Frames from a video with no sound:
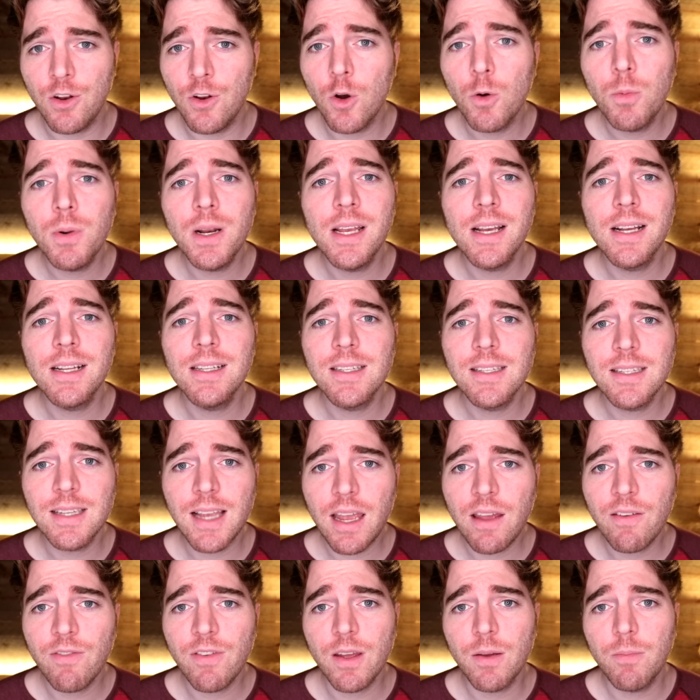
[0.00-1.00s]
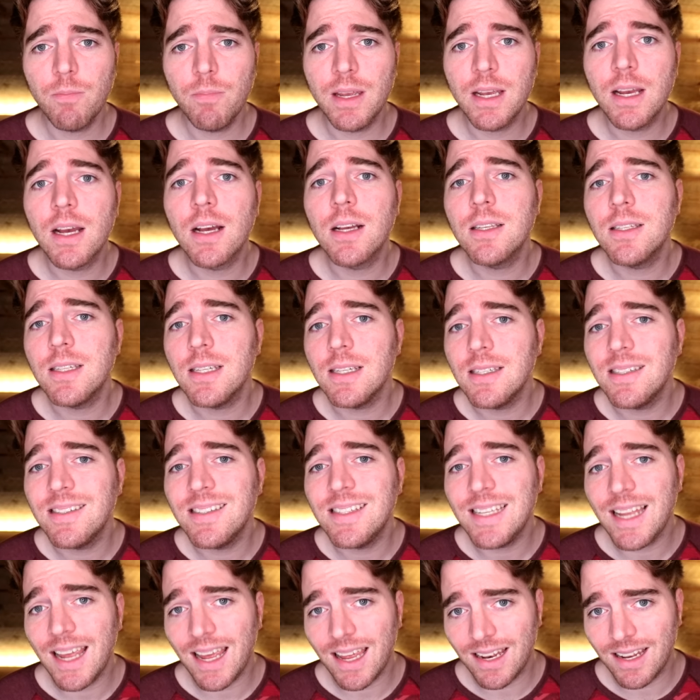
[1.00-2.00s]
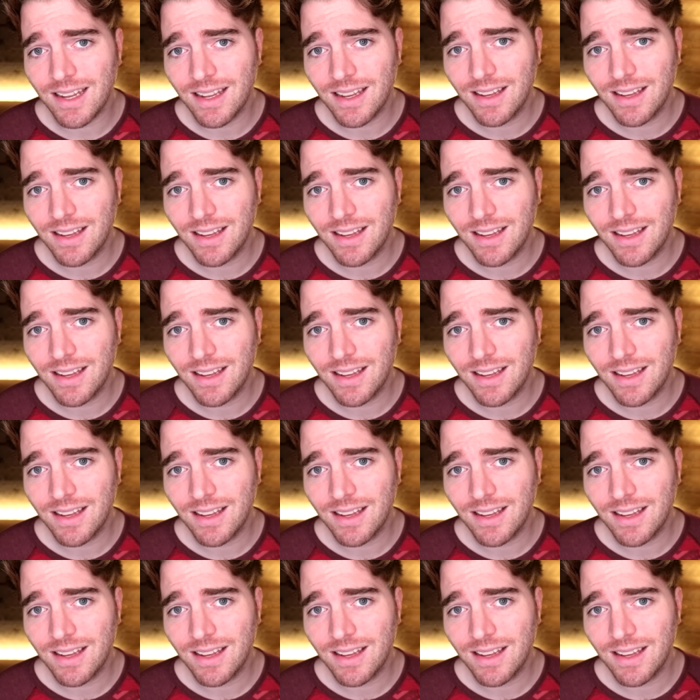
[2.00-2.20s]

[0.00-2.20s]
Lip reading: nobody can save him because he's dead.